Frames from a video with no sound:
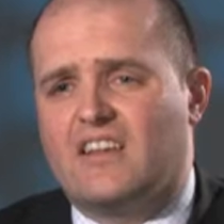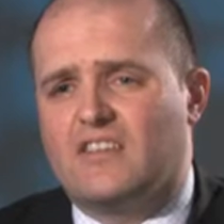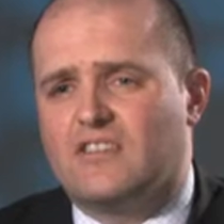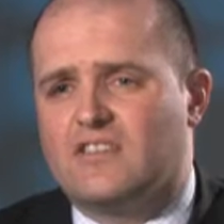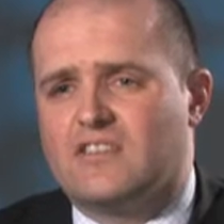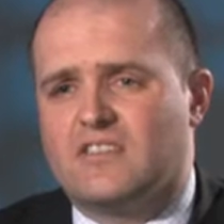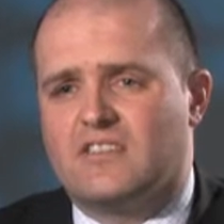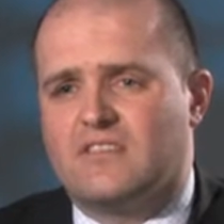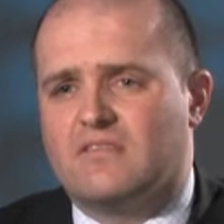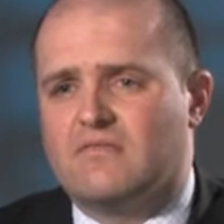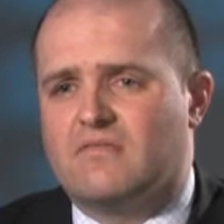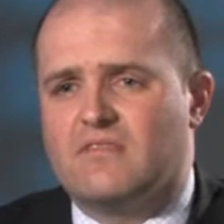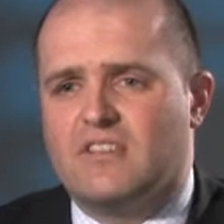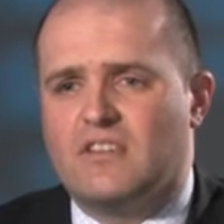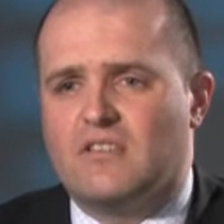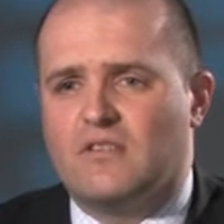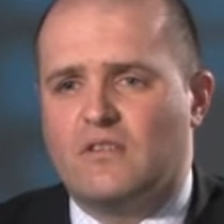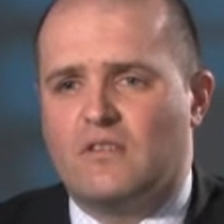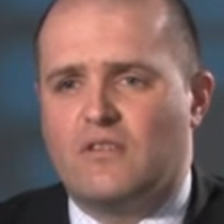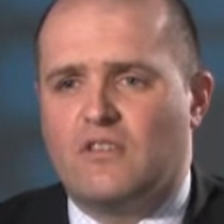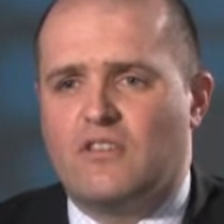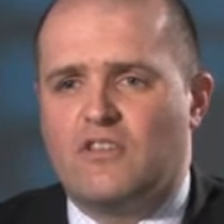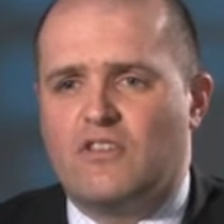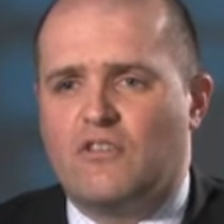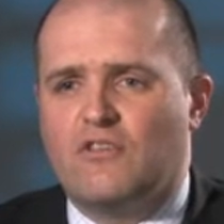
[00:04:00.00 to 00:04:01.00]
else and
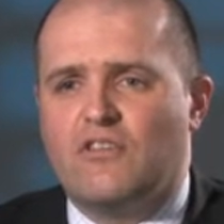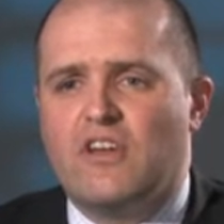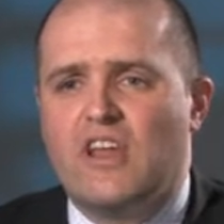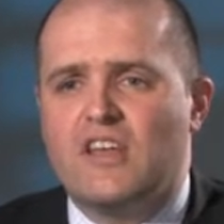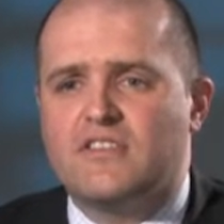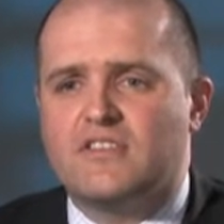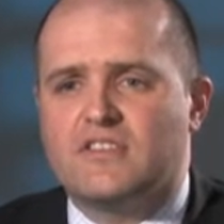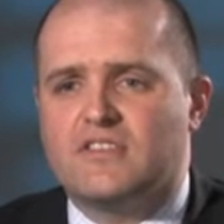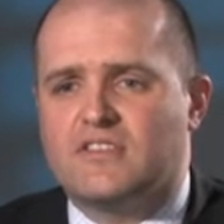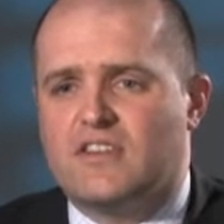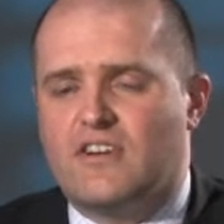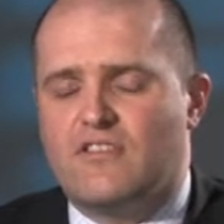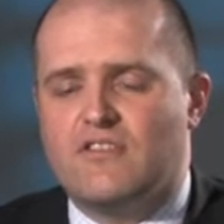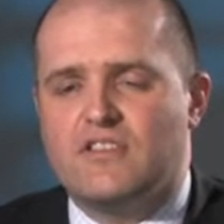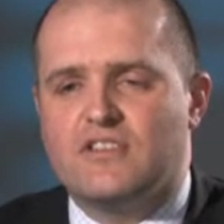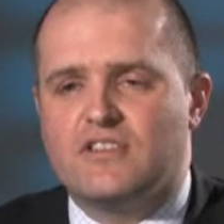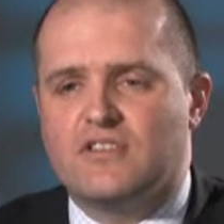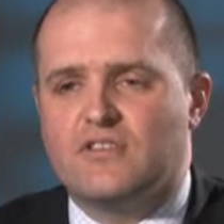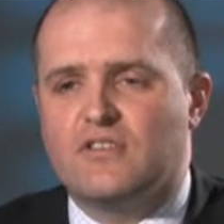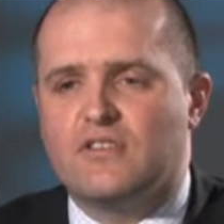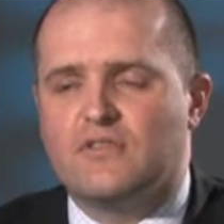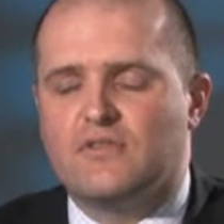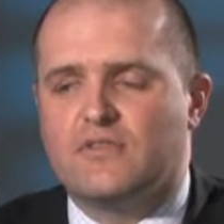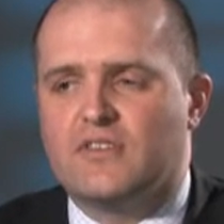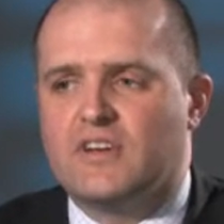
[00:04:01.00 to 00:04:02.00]
the unnecessary
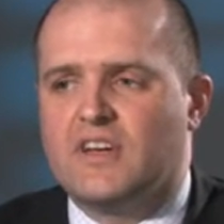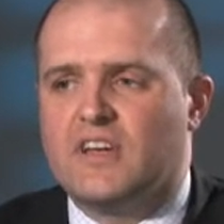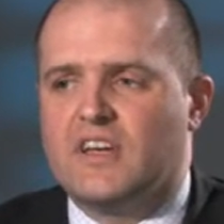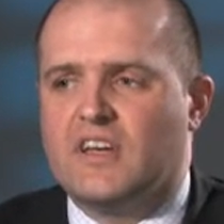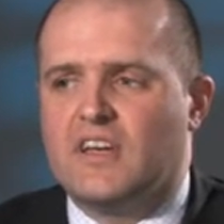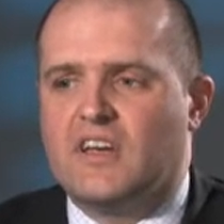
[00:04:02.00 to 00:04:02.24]
stuff.